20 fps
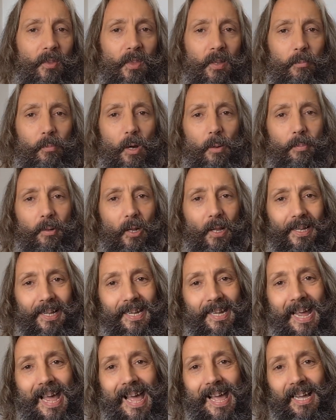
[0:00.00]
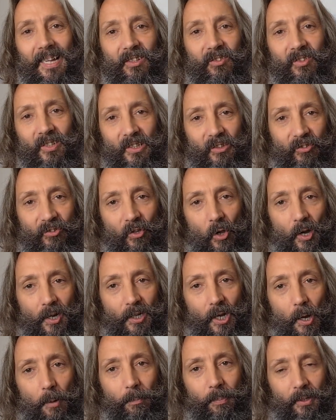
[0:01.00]
There might be like an exit
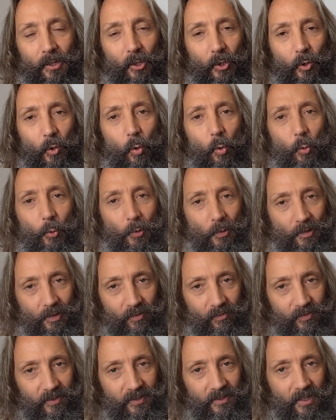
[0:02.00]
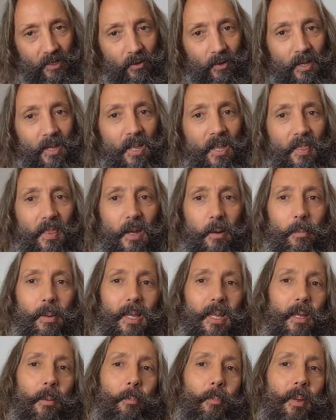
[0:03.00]
sign up in the corner of the video. There
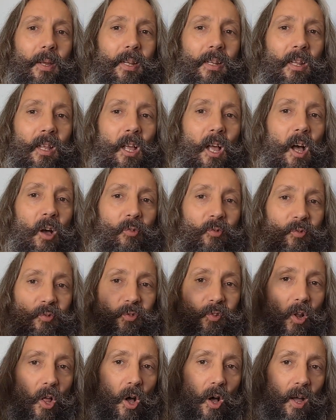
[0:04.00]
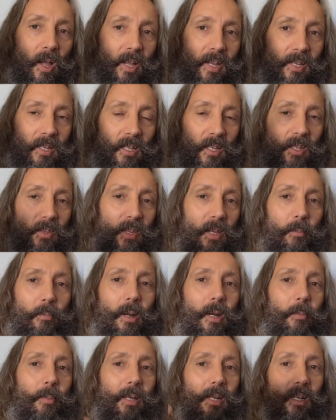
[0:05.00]
may have been a fly. There
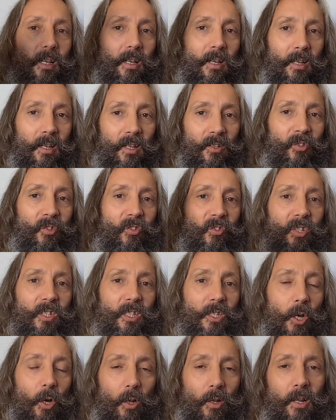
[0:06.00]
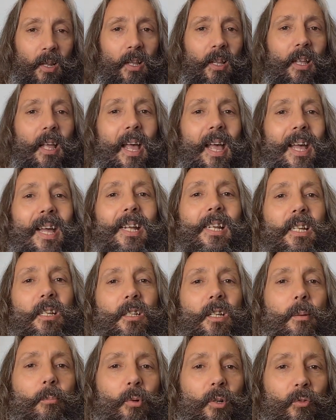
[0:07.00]
may have been a seagull. Any
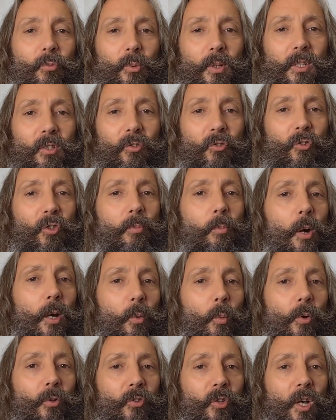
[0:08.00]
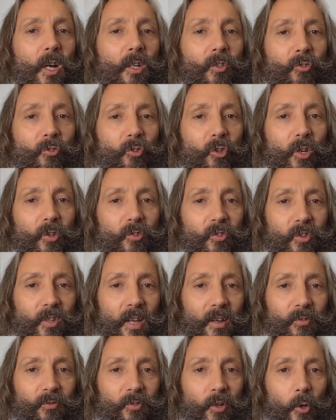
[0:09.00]
number of reasons you might want to adjust
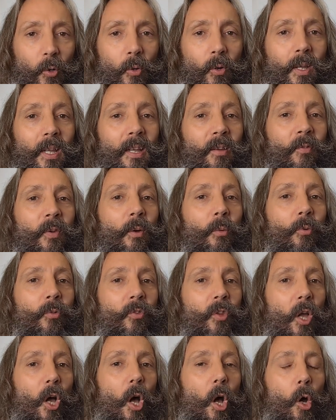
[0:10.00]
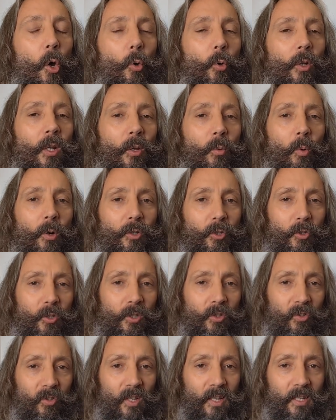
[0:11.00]
that photo if it was the only one you
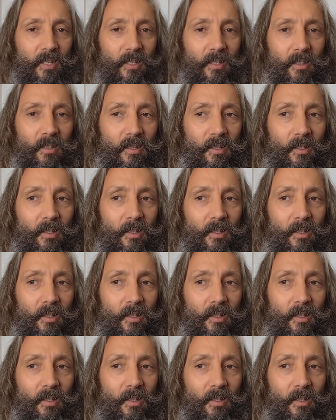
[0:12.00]
could take.